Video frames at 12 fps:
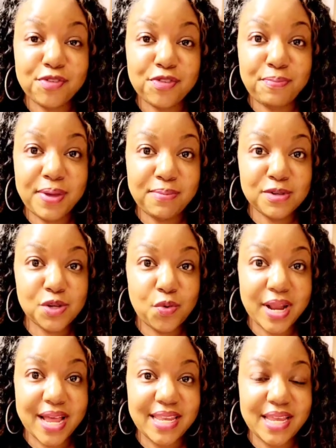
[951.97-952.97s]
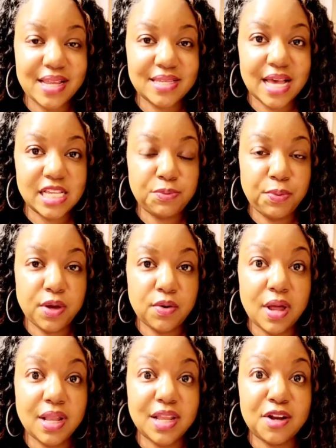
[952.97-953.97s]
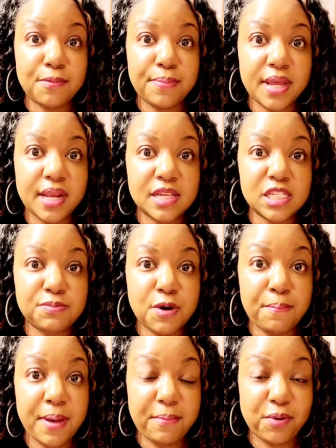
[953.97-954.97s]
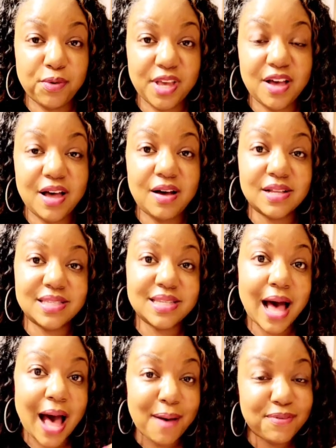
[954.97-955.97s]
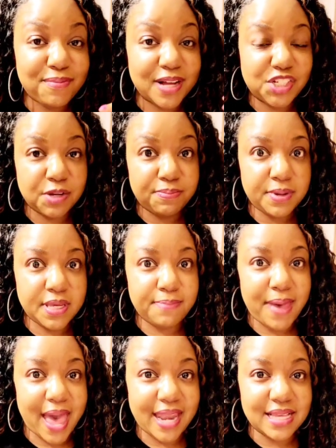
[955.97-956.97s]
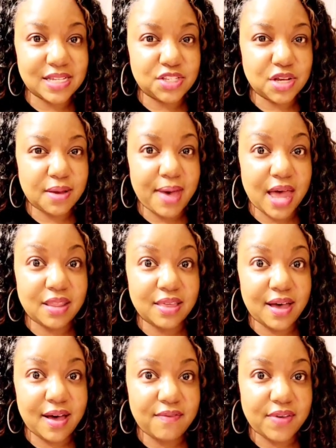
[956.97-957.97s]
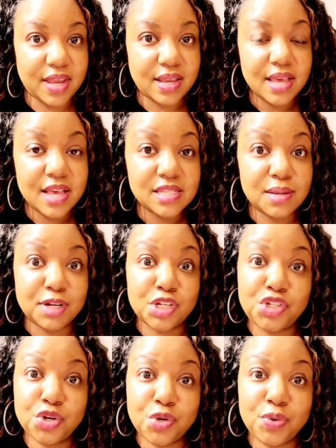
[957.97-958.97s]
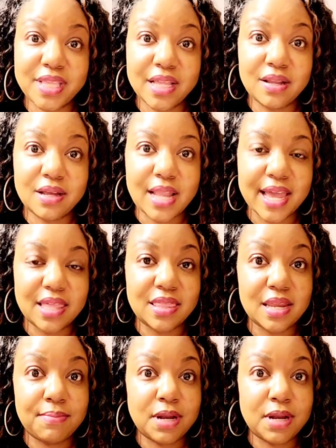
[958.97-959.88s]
beautiful people. So what I did is I sprinkled a little bit of smoked paprika on top of my chickpea patties. I took them out of the oven. So I'm going to show you what they look like, and then